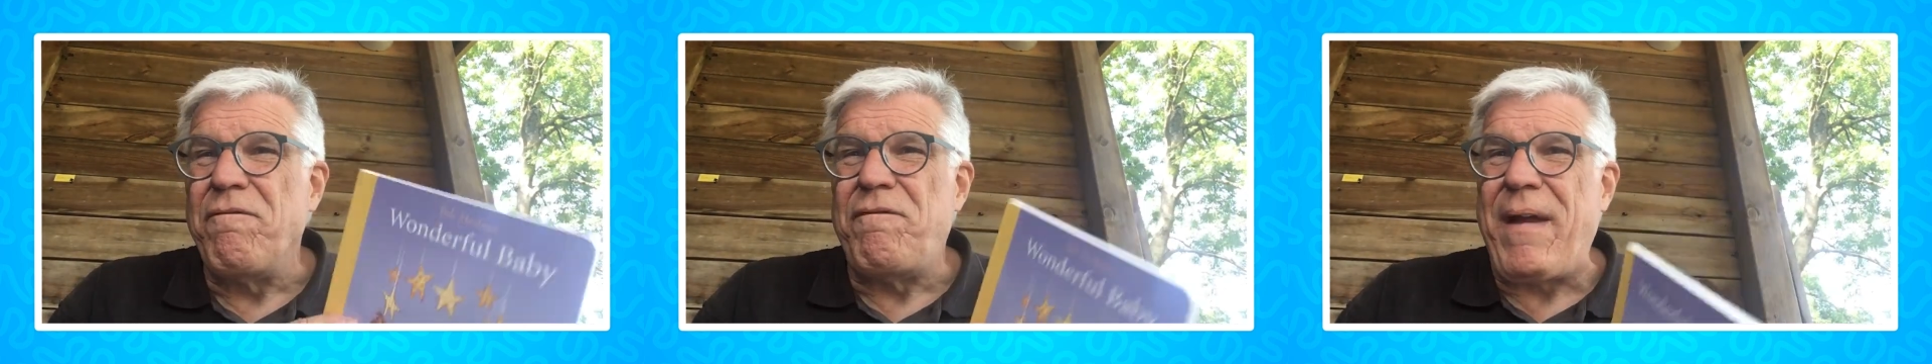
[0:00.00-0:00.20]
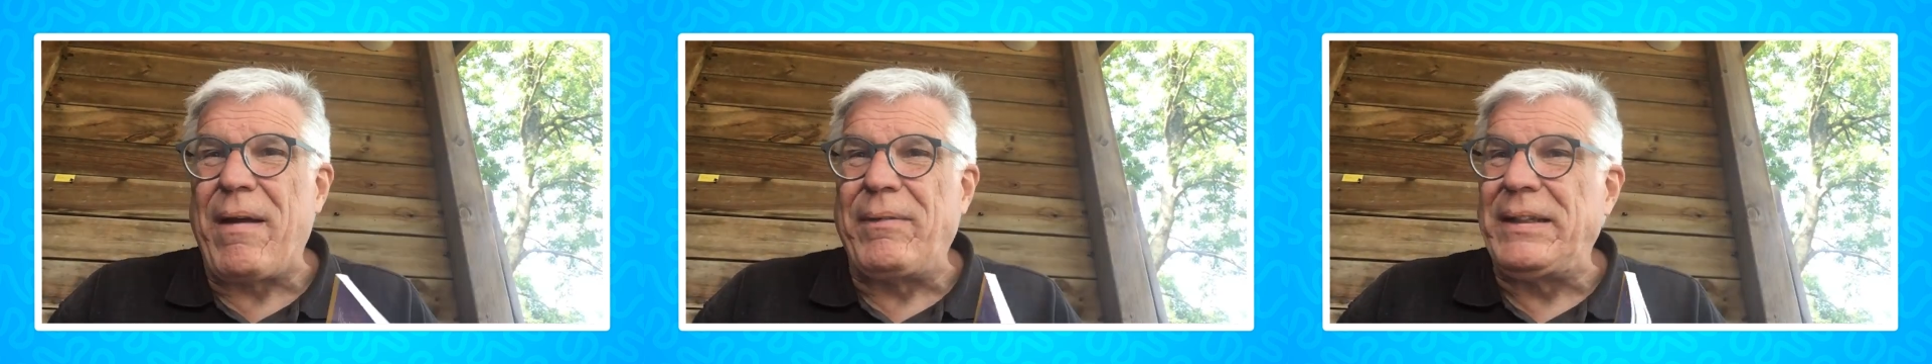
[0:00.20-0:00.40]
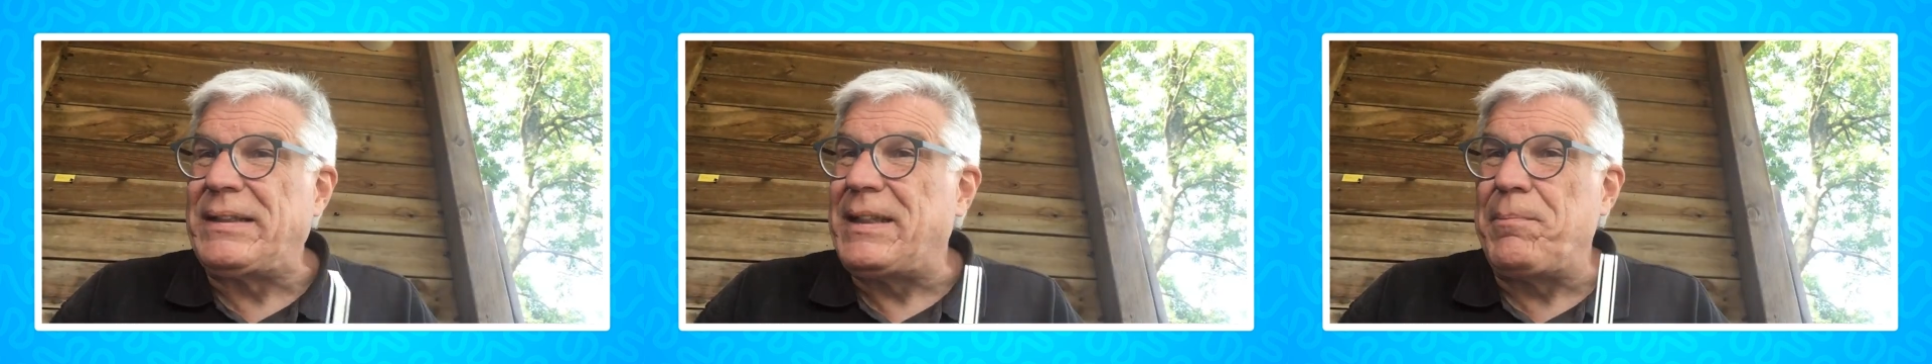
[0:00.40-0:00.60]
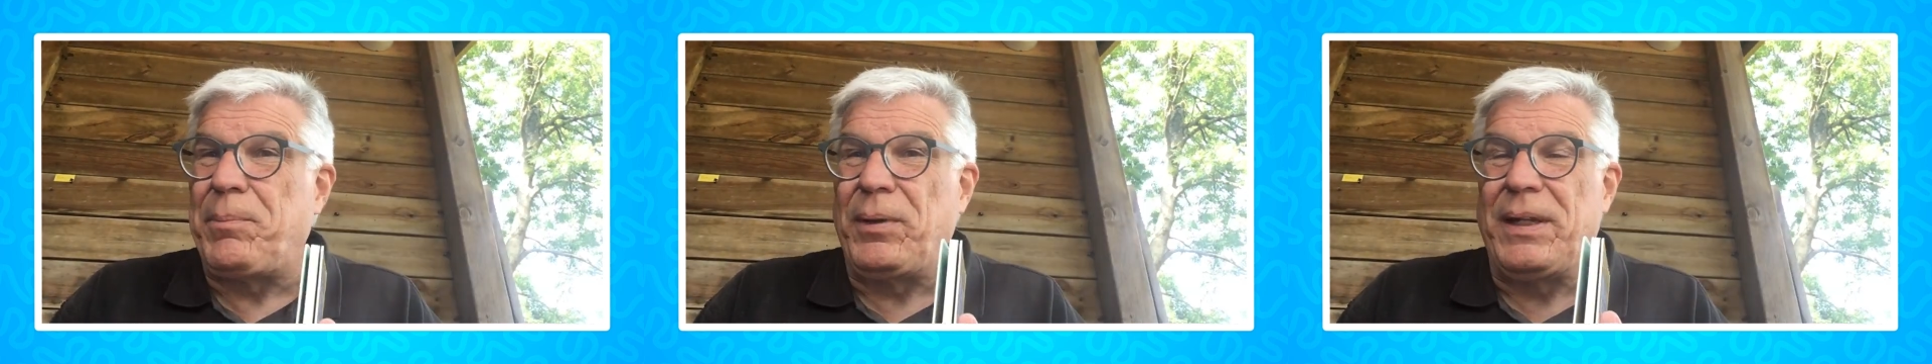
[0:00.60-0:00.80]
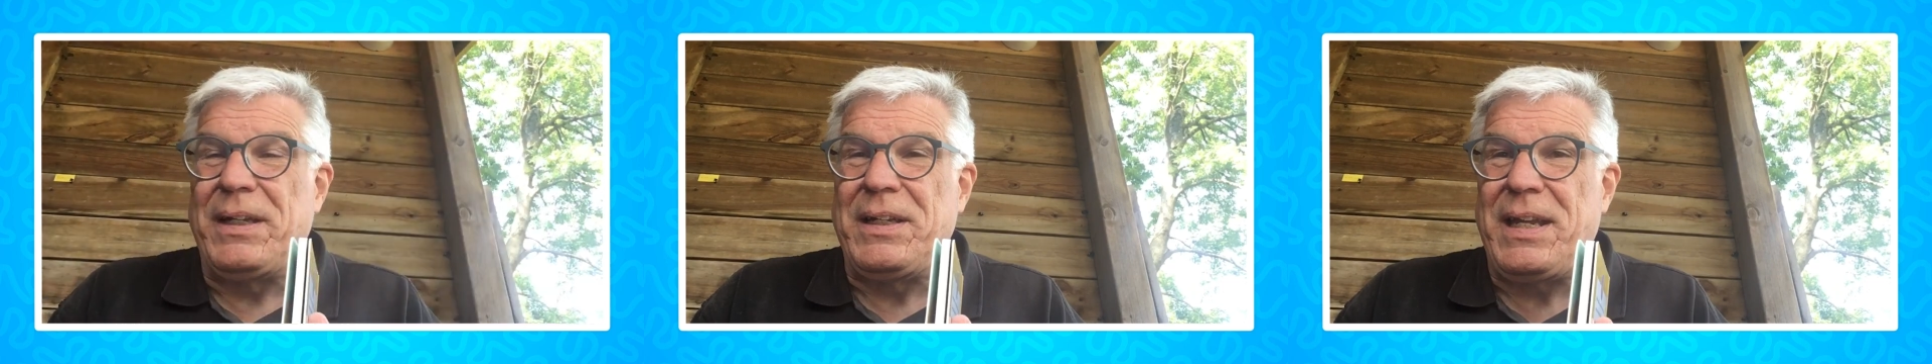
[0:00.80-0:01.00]
Very
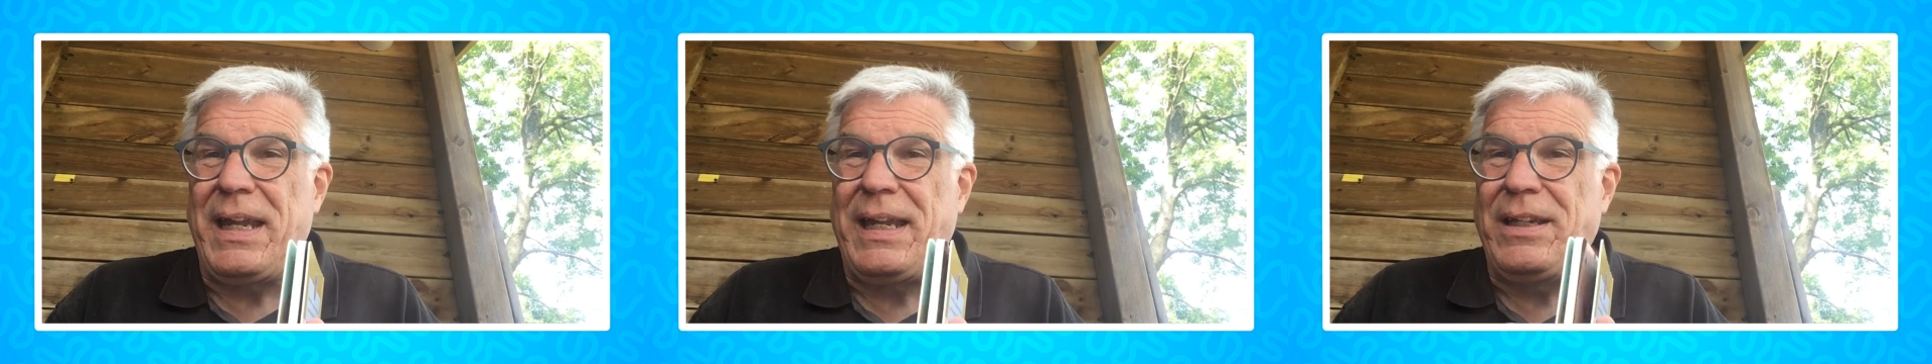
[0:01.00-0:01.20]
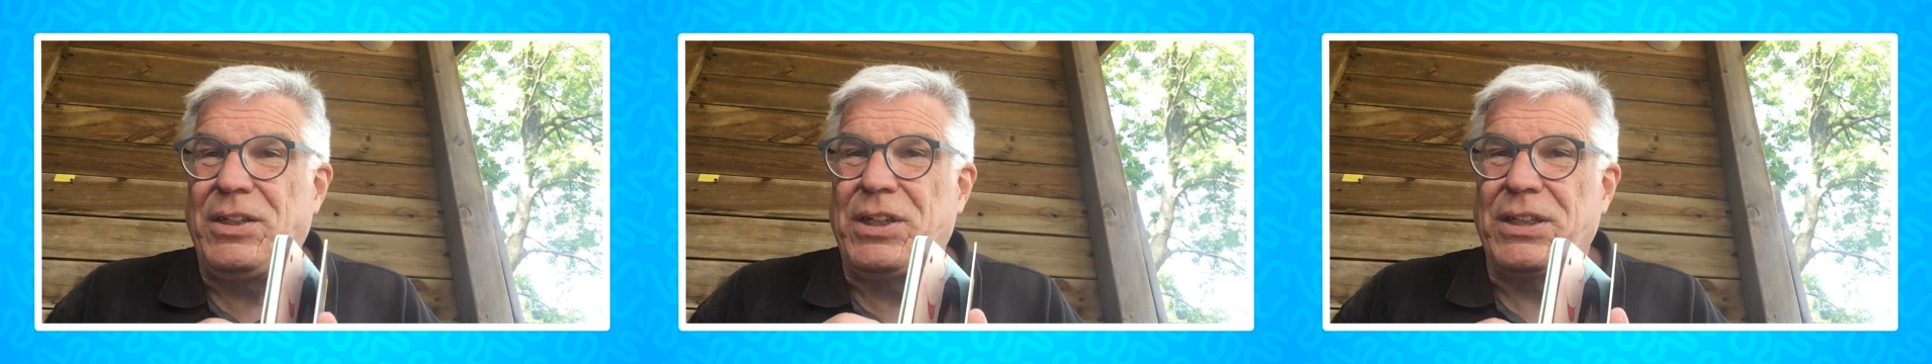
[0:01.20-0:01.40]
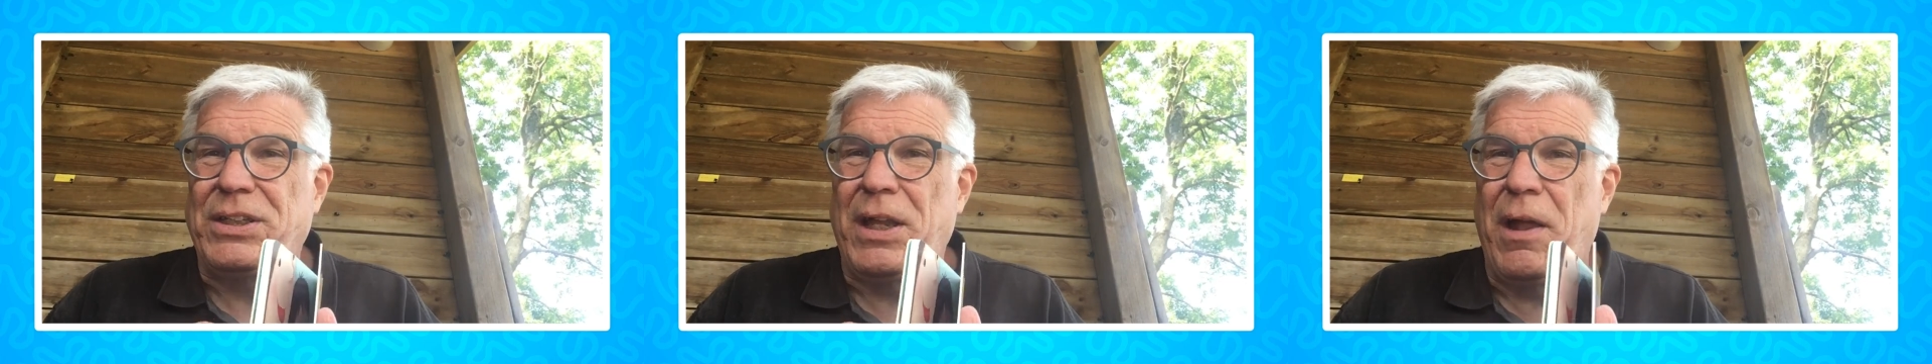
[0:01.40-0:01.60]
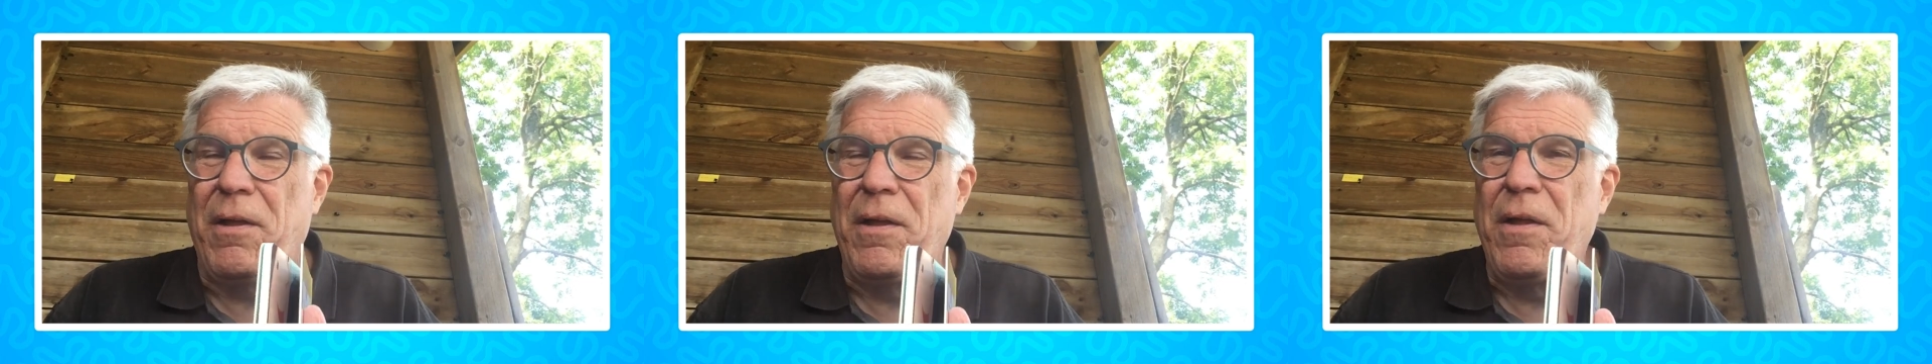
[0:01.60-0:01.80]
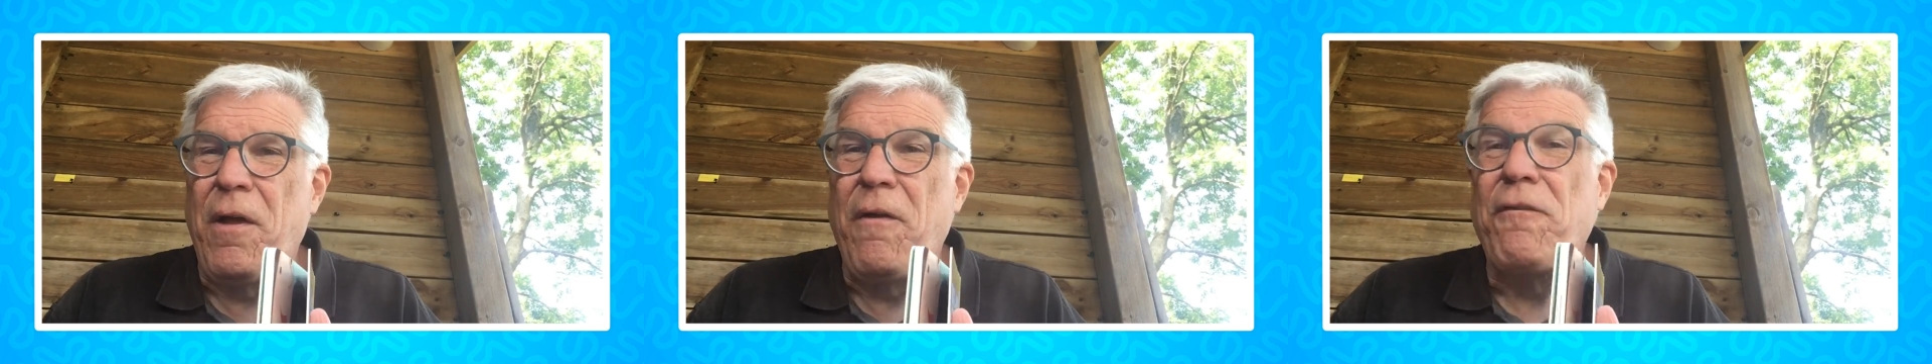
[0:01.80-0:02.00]
simple indeed, just a
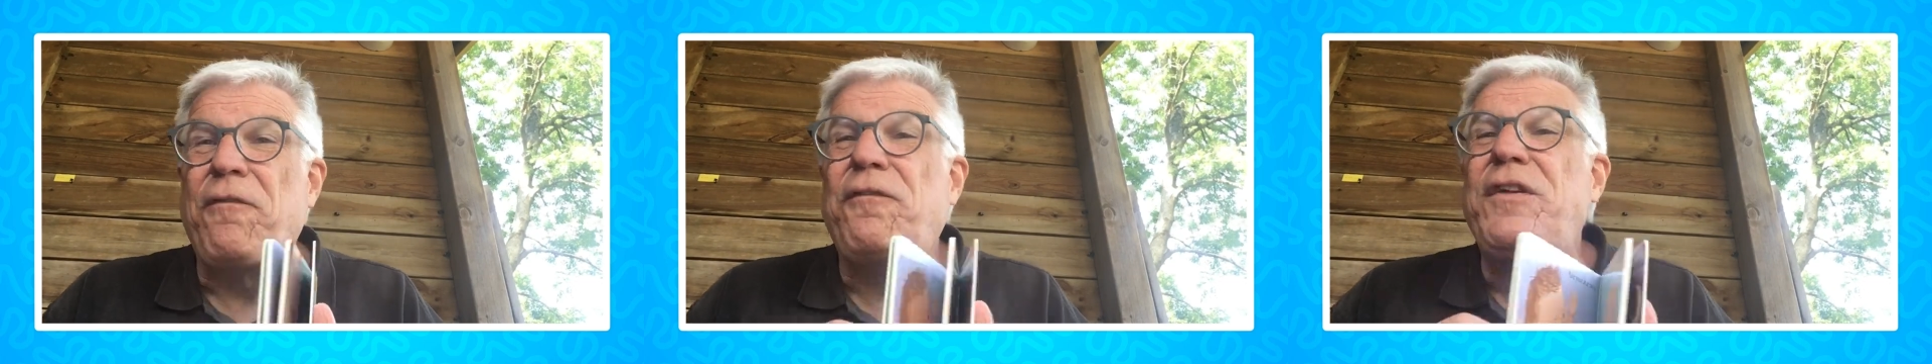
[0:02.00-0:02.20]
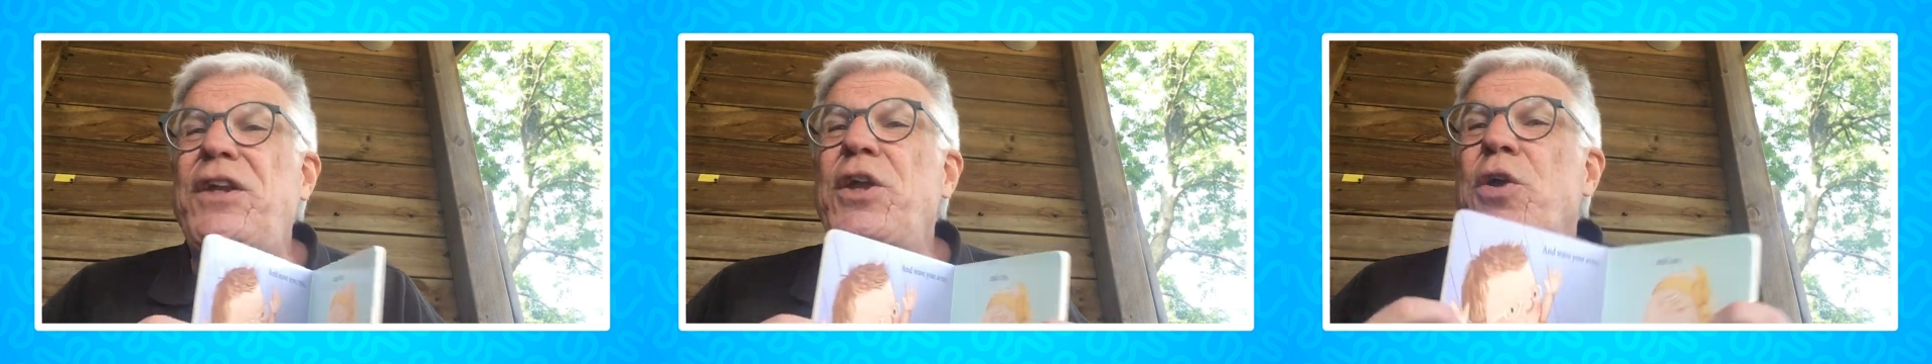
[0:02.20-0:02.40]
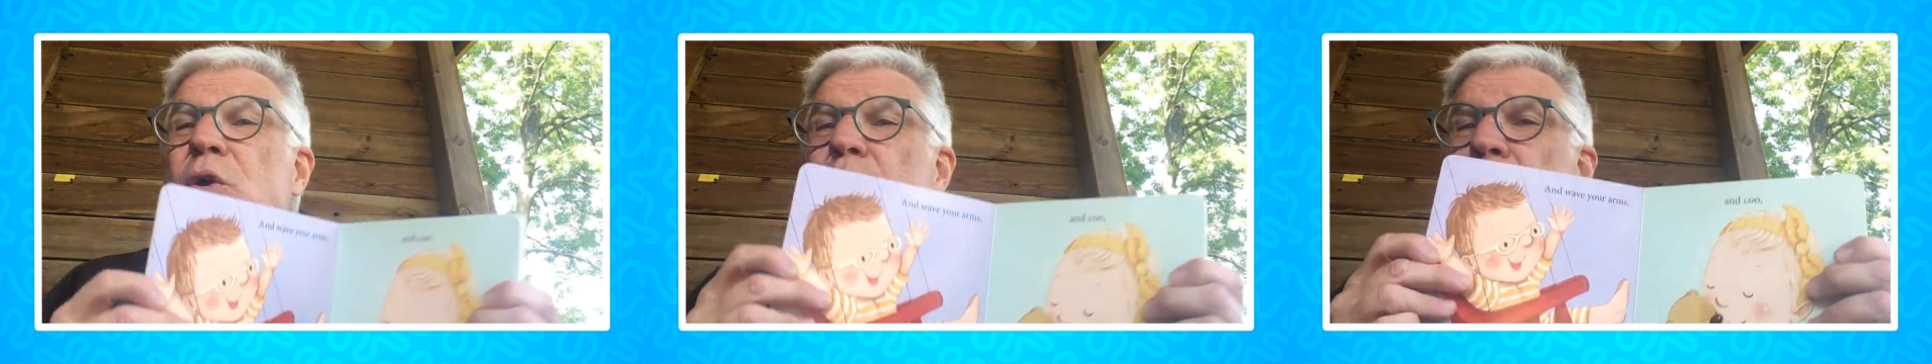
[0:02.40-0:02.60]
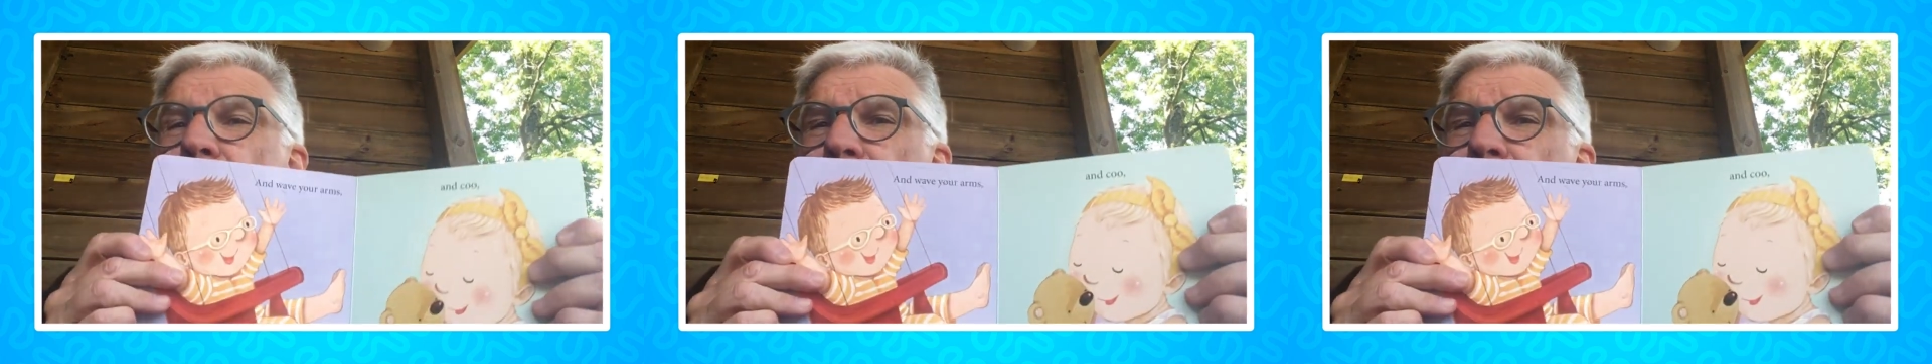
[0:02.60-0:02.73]
few